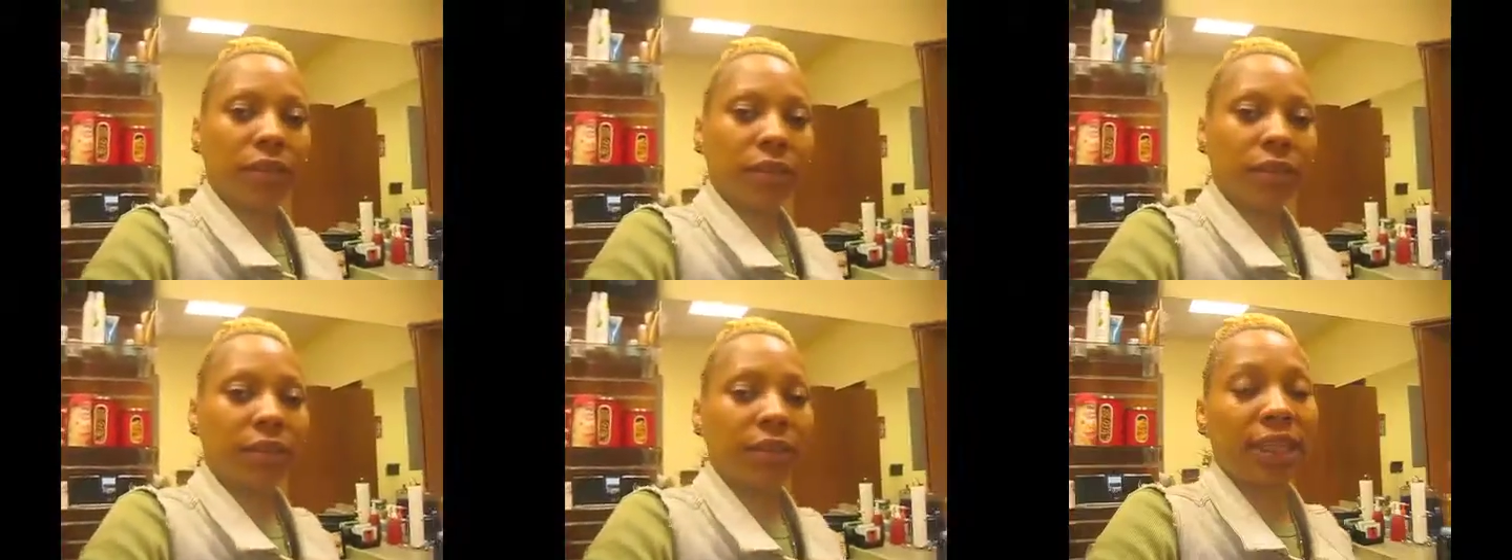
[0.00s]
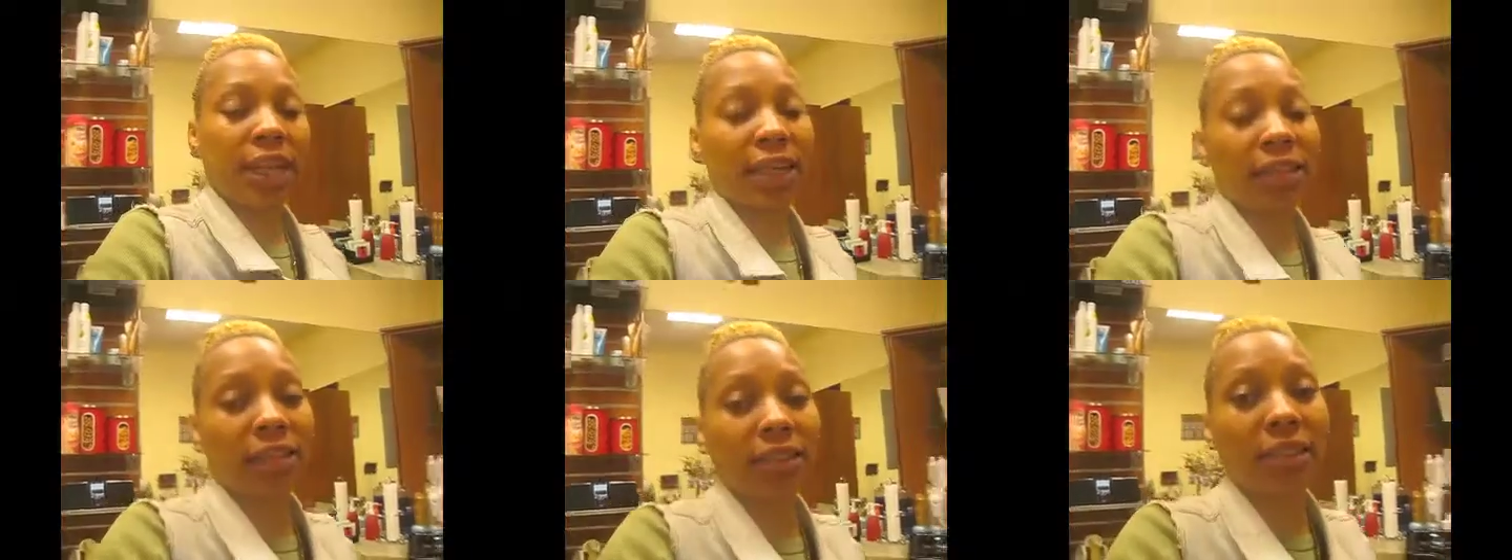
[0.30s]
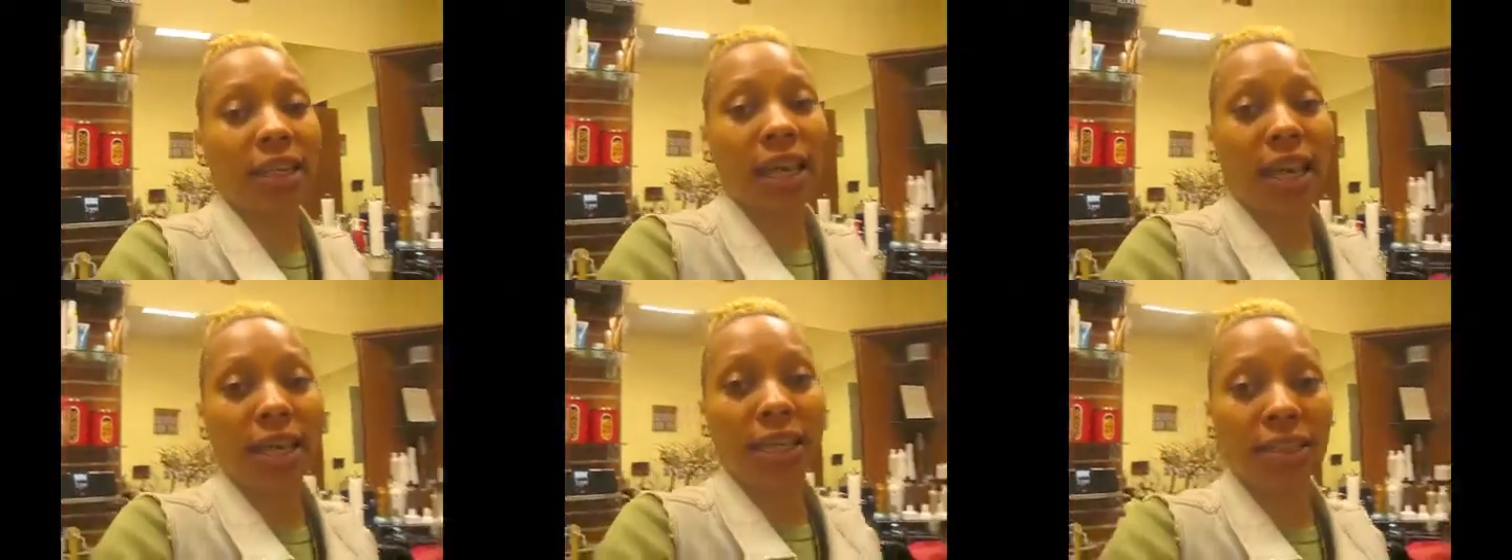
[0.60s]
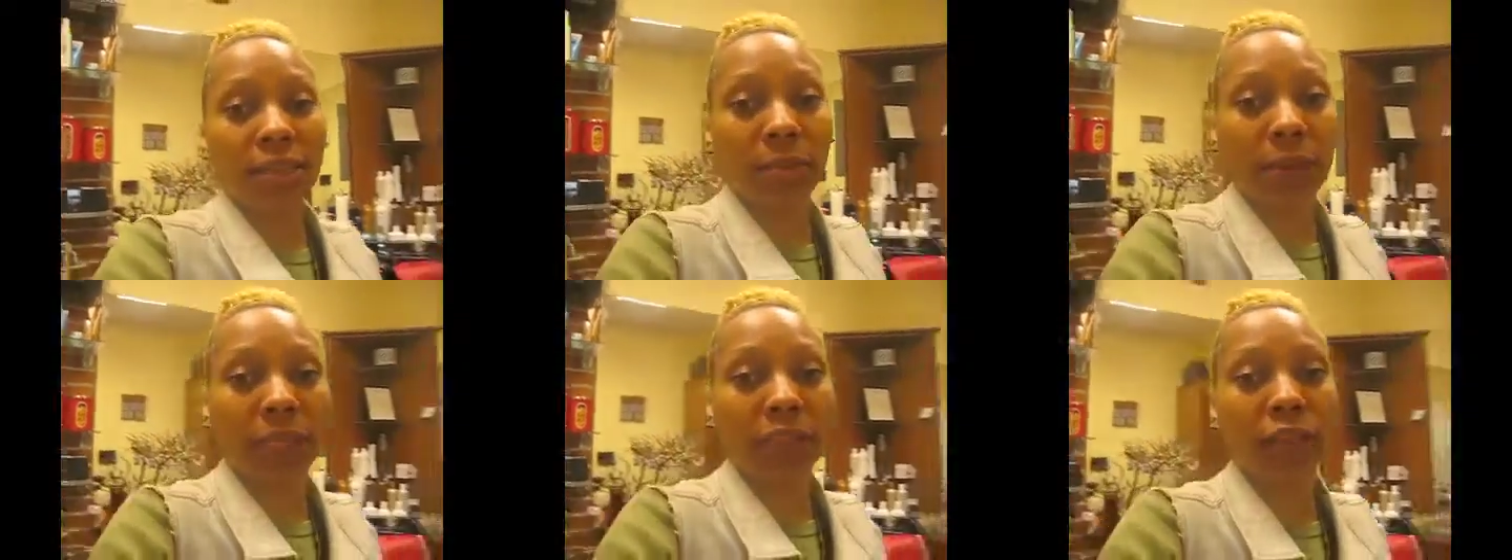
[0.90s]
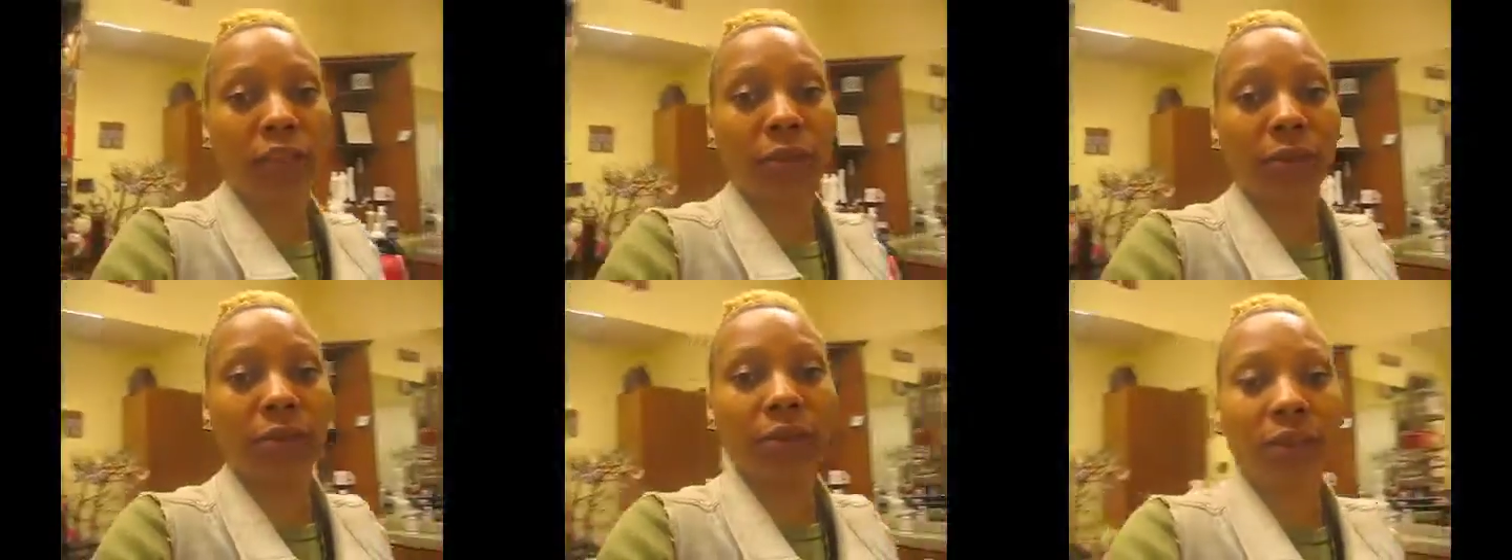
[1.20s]
sanitize my
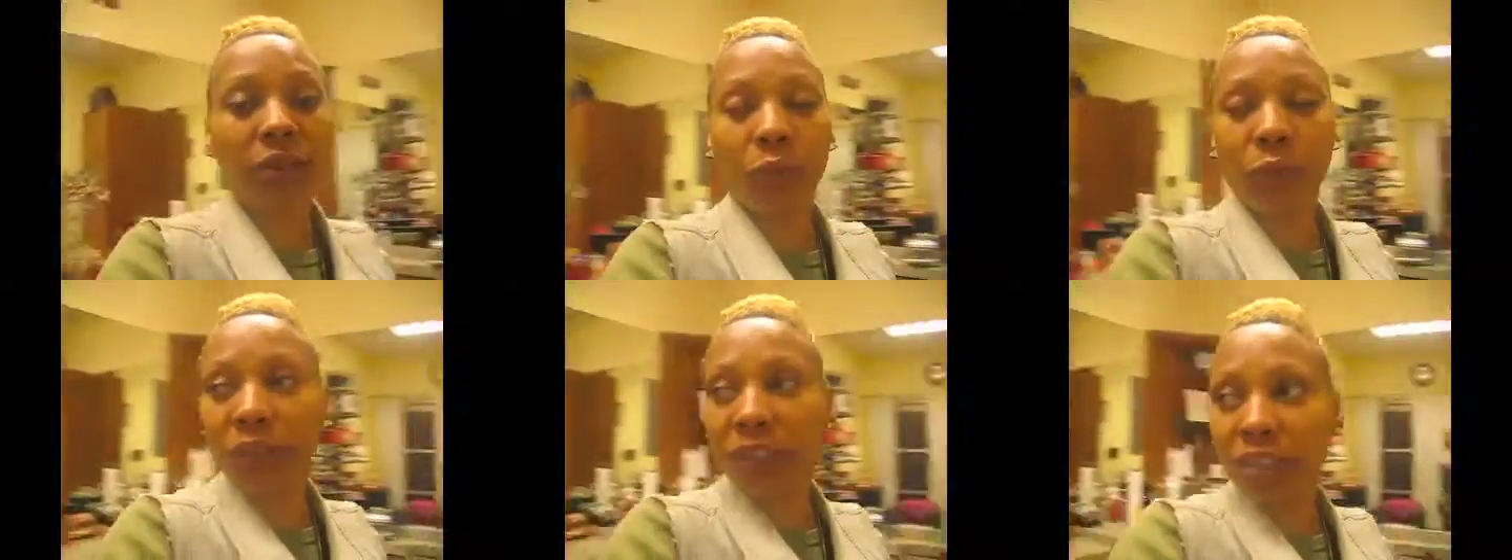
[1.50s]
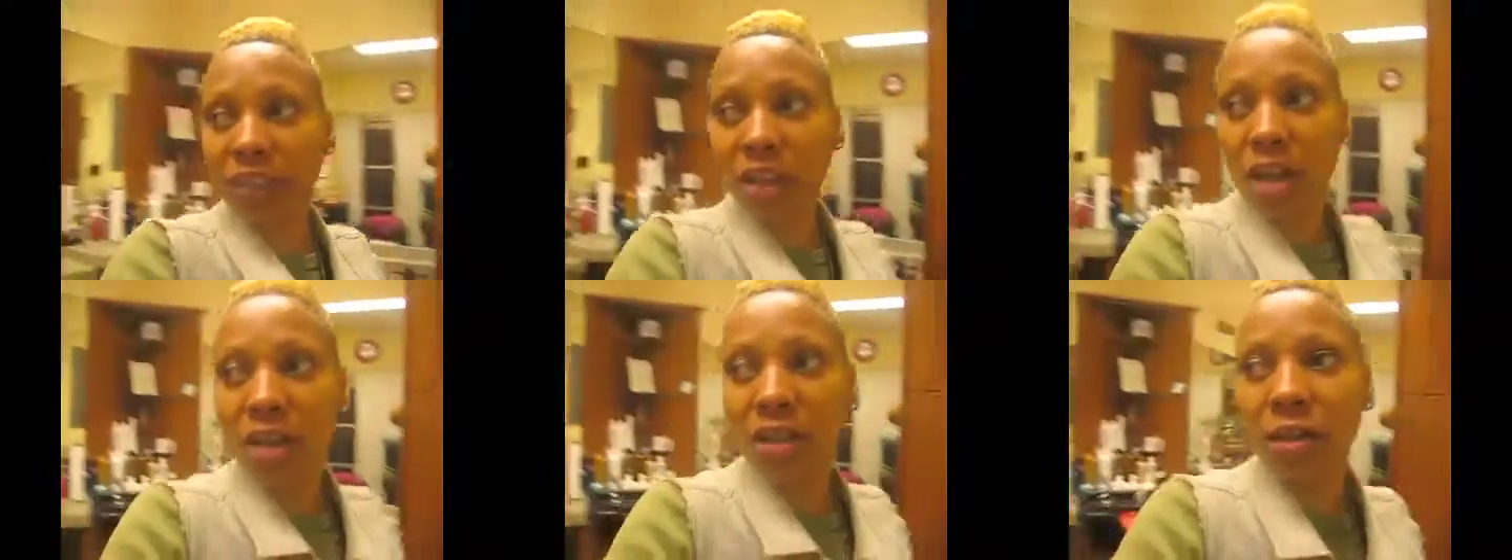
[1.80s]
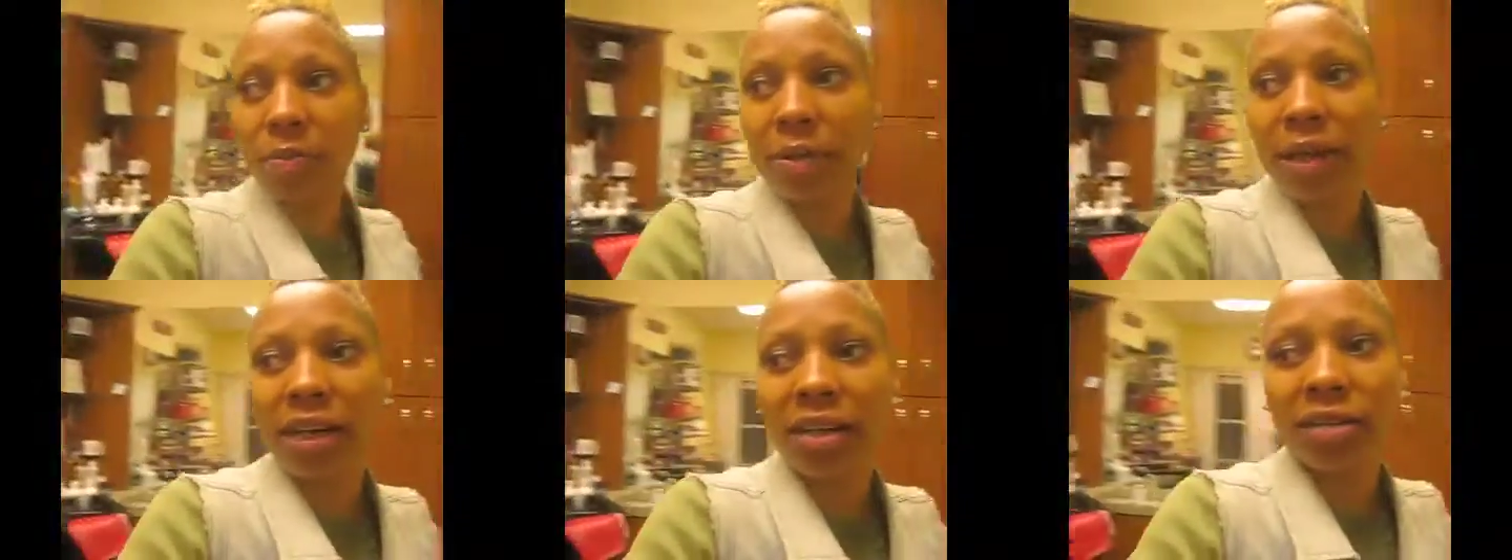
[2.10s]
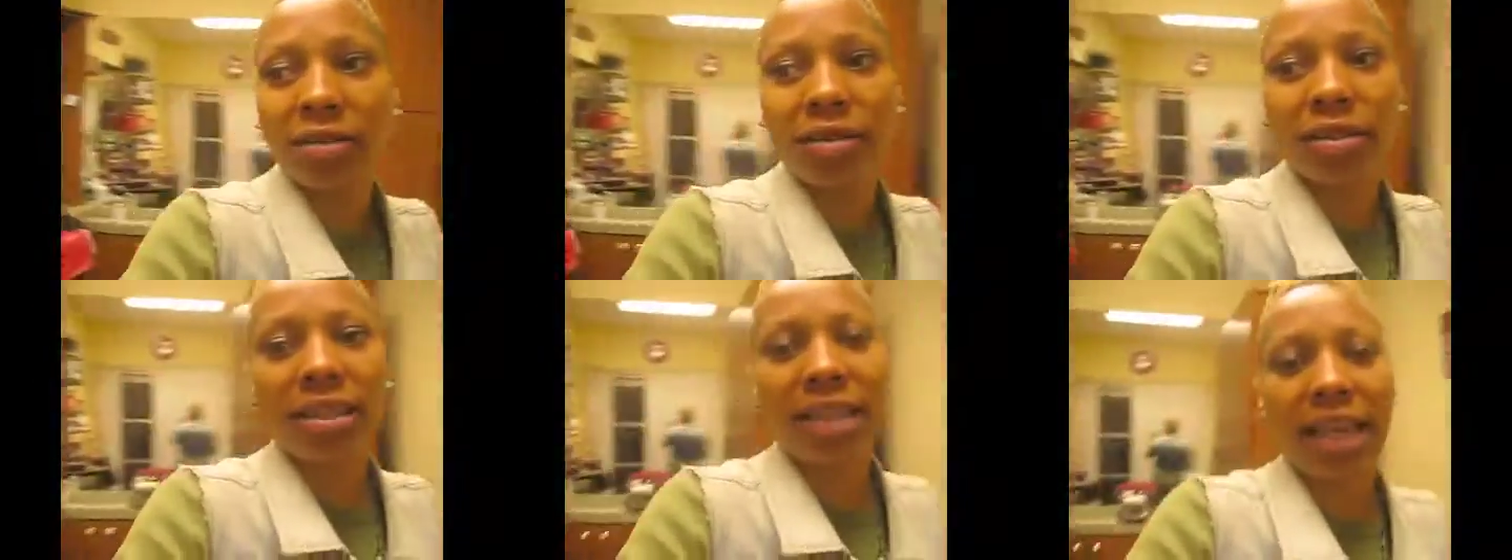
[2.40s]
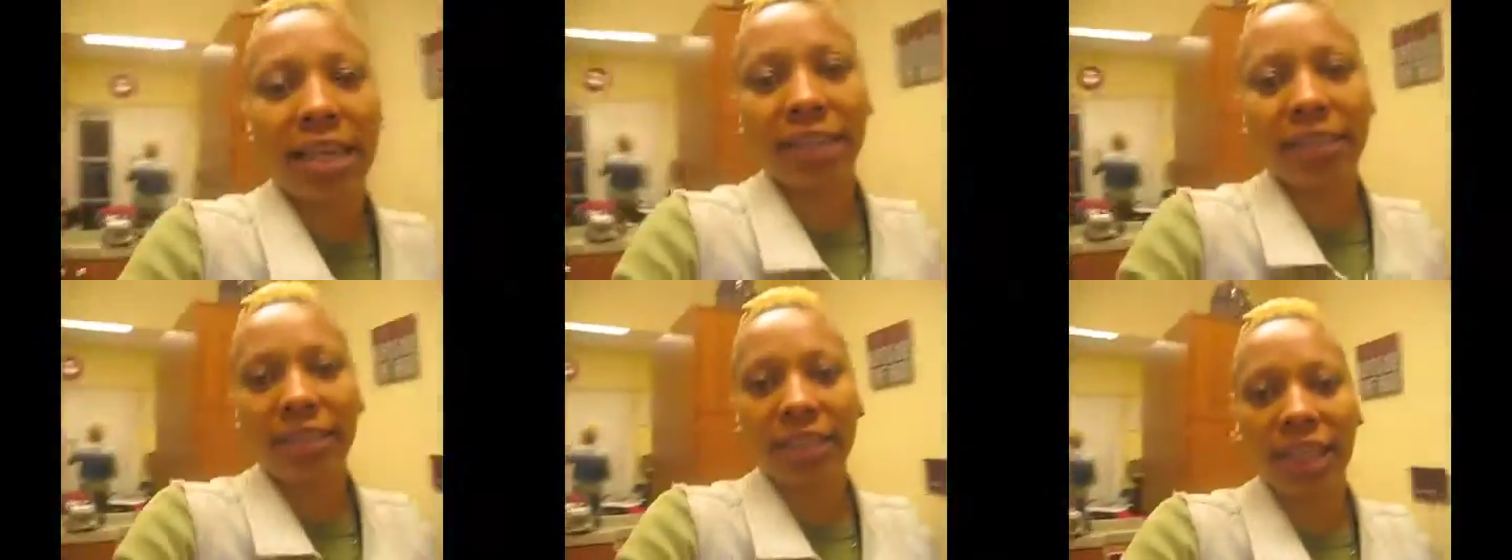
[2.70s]
tools, and I want to talk about
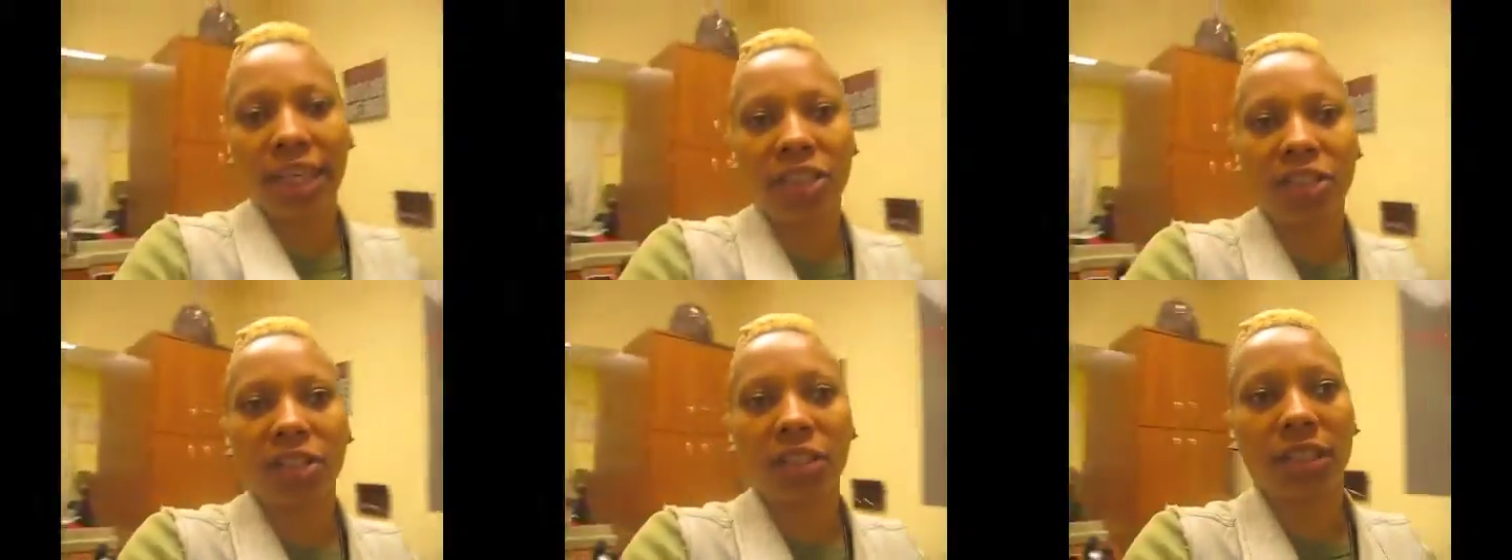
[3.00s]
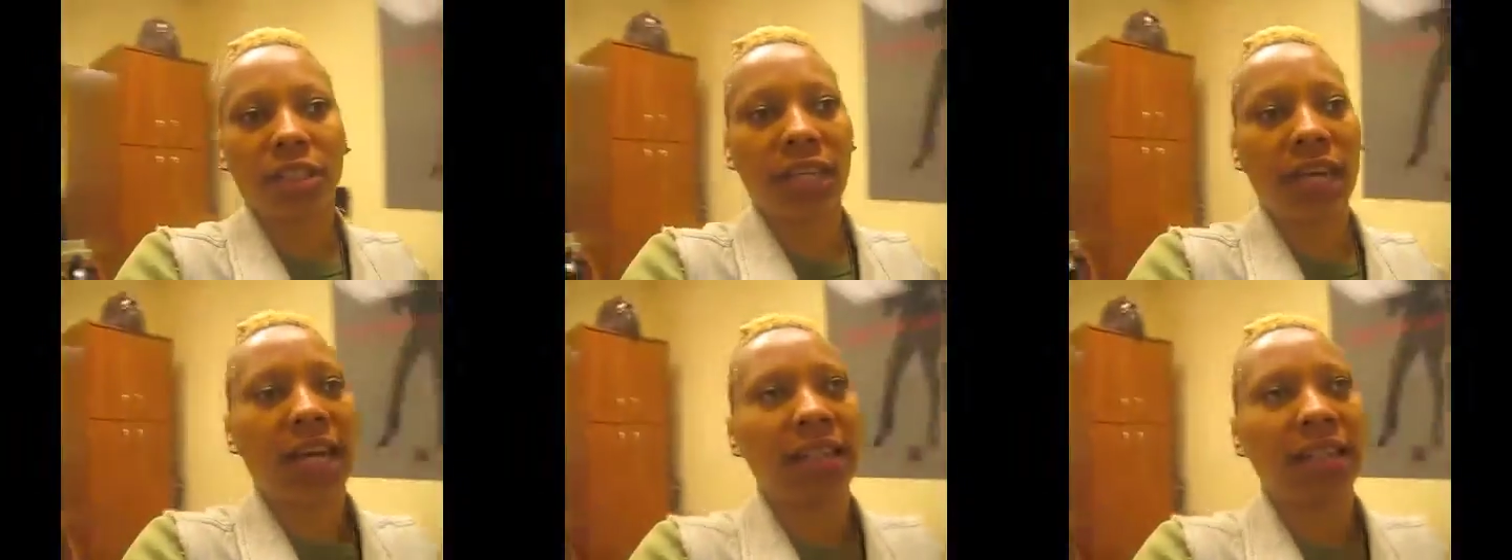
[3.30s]
sanitation,